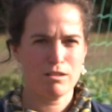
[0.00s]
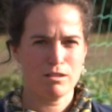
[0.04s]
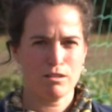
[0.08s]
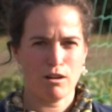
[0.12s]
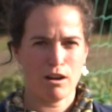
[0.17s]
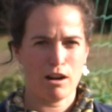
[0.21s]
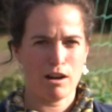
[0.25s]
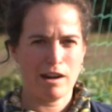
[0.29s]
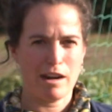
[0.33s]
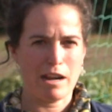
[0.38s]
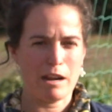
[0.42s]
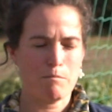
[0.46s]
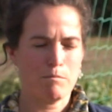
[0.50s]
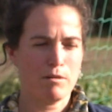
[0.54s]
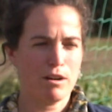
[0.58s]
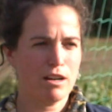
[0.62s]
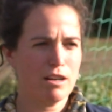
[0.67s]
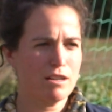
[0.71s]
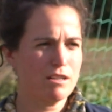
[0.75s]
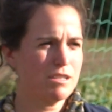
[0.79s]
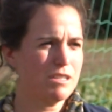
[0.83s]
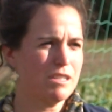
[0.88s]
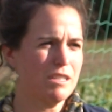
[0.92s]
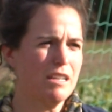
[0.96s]
to our
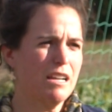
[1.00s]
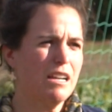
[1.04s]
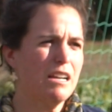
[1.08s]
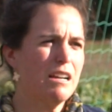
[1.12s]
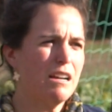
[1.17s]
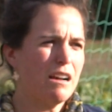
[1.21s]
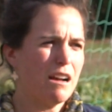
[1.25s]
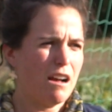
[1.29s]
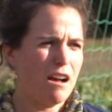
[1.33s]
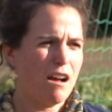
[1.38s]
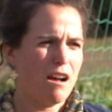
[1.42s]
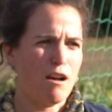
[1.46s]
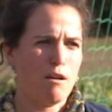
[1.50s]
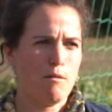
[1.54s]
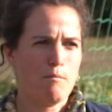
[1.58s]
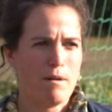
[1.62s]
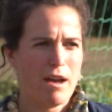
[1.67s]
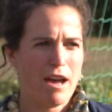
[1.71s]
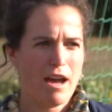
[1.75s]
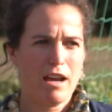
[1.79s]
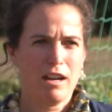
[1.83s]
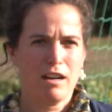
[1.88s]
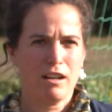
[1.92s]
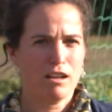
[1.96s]
neighbors
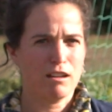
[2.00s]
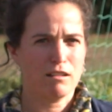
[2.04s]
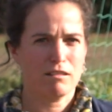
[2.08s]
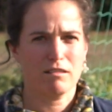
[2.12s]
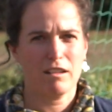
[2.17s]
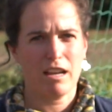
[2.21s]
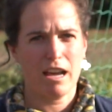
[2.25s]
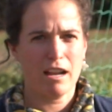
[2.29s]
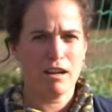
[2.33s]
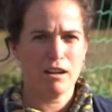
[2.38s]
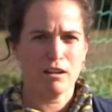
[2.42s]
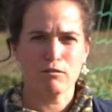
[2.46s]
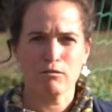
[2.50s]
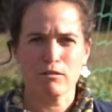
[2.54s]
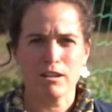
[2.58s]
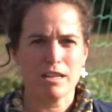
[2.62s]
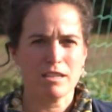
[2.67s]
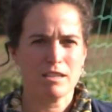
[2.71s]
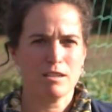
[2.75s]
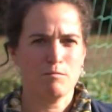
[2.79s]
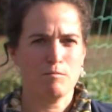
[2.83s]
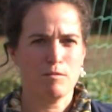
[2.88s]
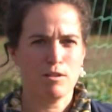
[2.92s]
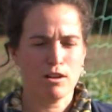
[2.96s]
at a
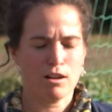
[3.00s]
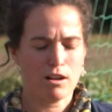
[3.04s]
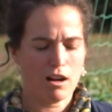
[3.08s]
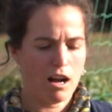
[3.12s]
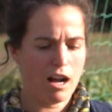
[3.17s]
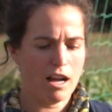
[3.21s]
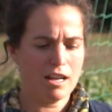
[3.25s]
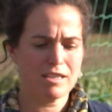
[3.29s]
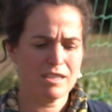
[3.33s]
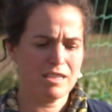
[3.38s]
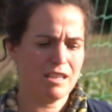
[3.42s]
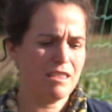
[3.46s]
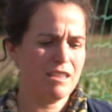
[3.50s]
reasonable cost,